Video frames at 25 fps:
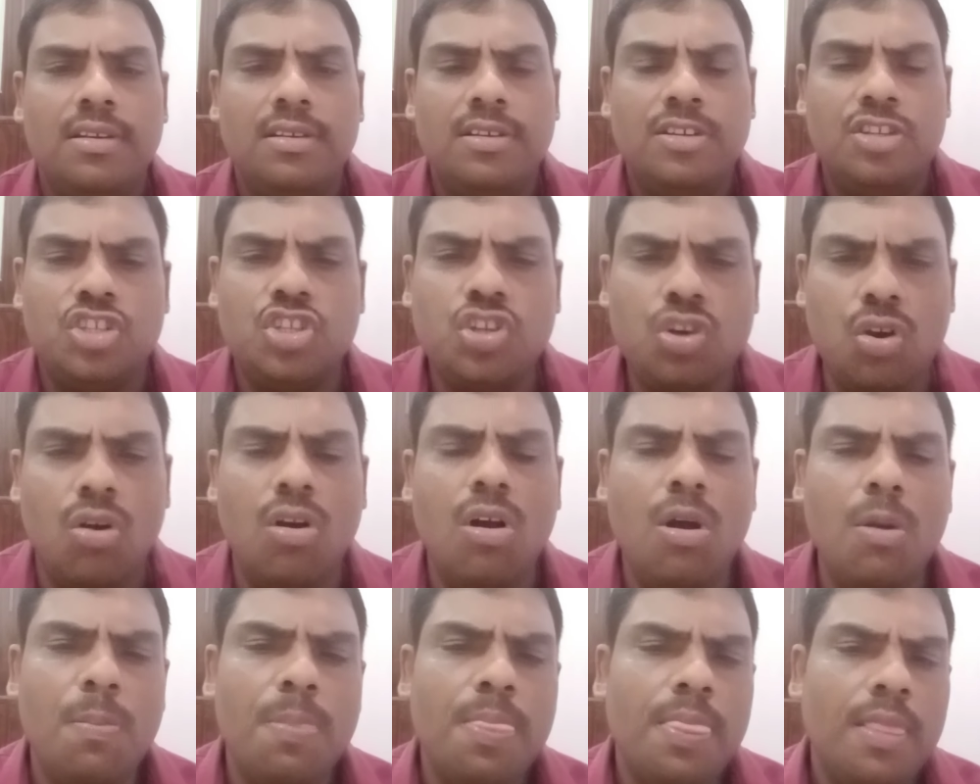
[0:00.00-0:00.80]

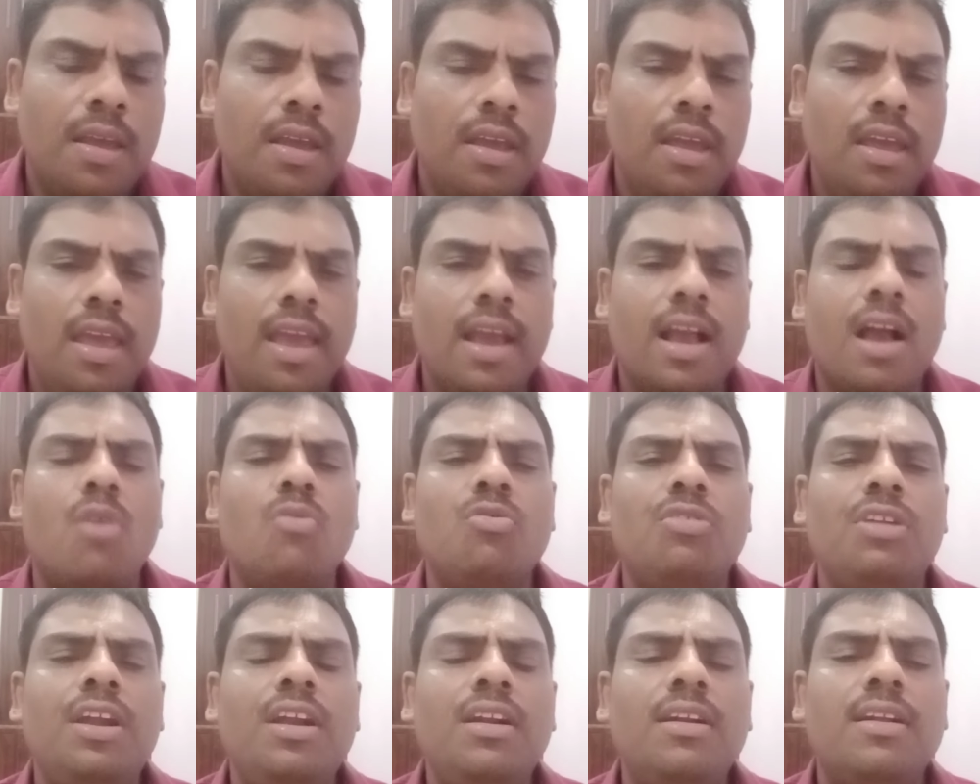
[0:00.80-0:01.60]
So
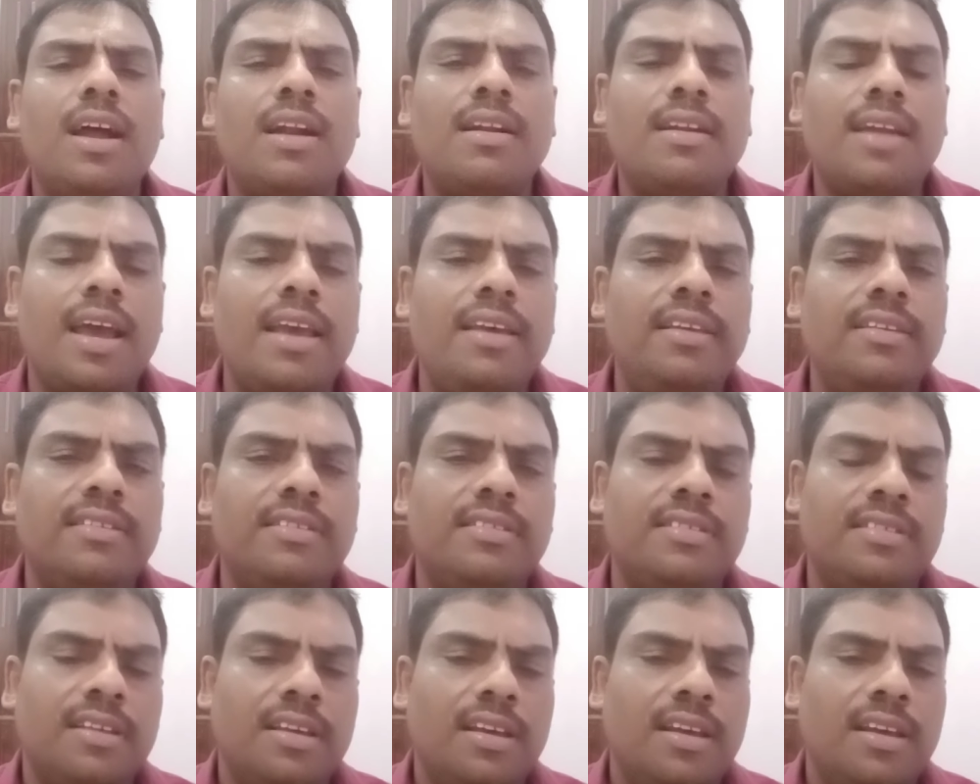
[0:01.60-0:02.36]
accounting data is